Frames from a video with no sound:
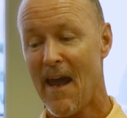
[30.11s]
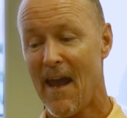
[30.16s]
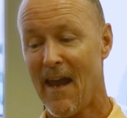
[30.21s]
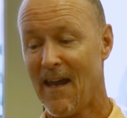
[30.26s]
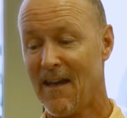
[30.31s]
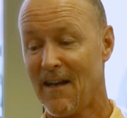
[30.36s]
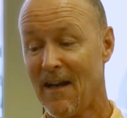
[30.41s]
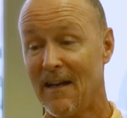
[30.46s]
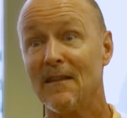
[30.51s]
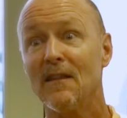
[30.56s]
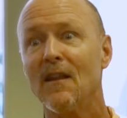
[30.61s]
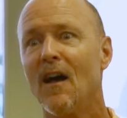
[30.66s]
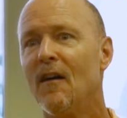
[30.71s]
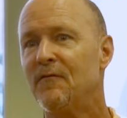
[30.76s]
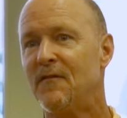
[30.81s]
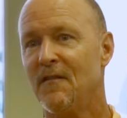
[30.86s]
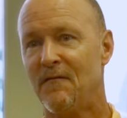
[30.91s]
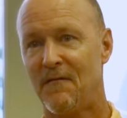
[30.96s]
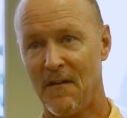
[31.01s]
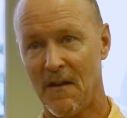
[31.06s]
and I
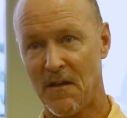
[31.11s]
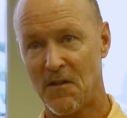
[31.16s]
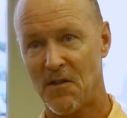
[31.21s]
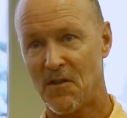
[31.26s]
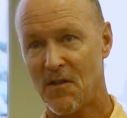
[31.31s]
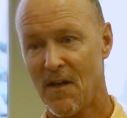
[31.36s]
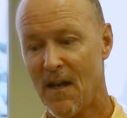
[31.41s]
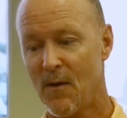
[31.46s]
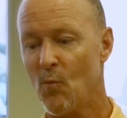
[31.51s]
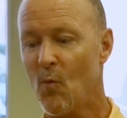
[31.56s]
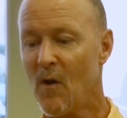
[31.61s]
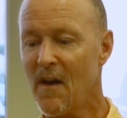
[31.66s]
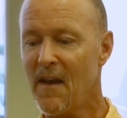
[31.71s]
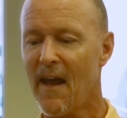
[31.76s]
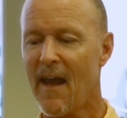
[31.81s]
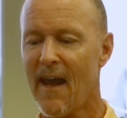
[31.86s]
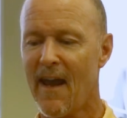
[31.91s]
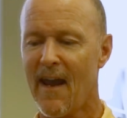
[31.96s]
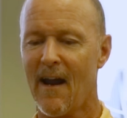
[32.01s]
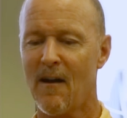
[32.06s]
loved to fish. And
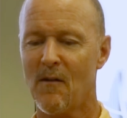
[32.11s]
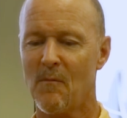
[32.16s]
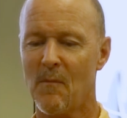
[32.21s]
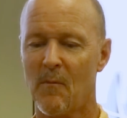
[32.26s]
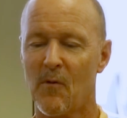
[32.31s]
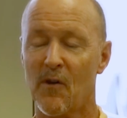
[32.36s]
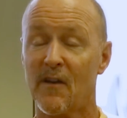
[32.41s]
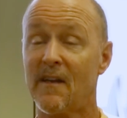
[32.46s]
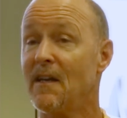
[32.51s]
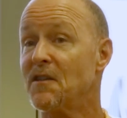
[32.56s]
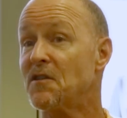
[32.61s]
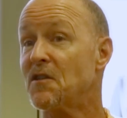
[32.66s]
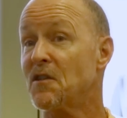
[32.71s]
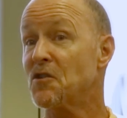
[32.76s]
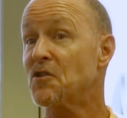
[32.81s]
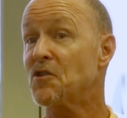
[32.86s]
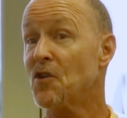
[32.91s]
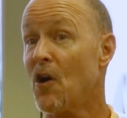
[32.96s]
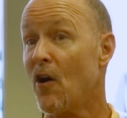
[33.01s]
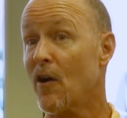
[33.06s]
one day I remember
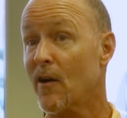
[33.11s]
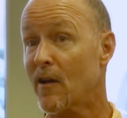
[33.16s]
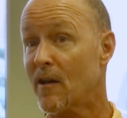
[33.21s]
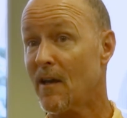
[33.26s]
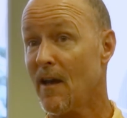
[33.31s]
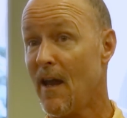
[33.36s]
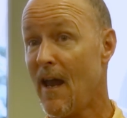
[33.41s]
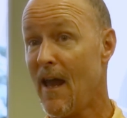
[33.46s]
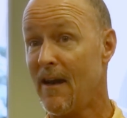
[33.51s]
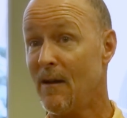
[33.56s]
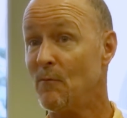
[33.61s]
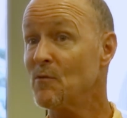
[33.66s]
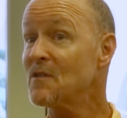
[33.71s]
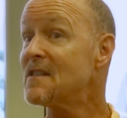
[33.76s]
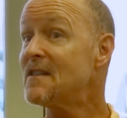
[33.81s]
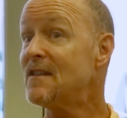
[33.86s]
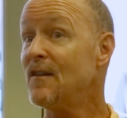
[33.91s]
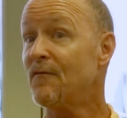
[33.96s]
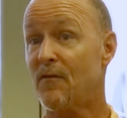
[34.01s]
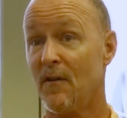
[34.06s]
catching a shark, and it
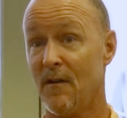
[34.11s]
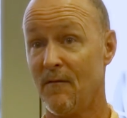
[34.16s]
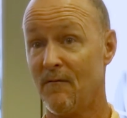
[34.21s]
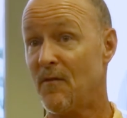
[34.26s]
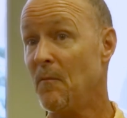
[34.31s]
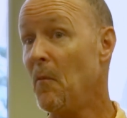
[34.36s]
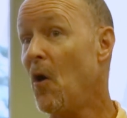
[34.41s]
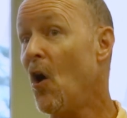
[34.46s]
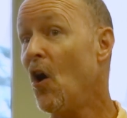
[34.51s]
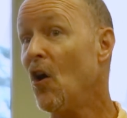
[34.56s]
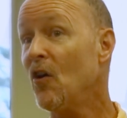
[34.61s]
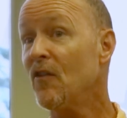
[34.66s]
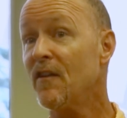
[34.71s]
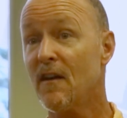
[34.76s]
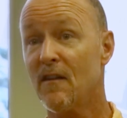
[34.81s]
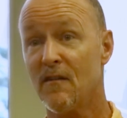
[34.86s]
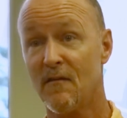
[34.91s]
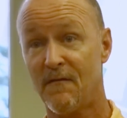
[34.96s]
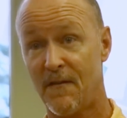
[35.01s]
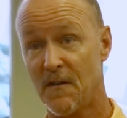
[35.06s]
was different from all
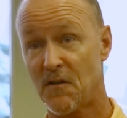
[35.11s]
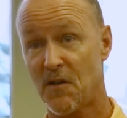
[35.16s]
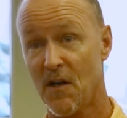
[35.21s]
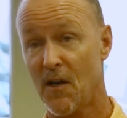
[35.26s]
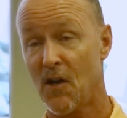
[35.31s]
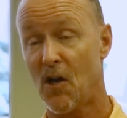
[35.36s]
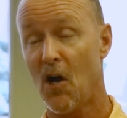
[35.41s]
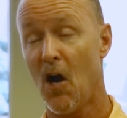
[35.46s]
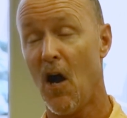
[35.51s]
the other fish I'd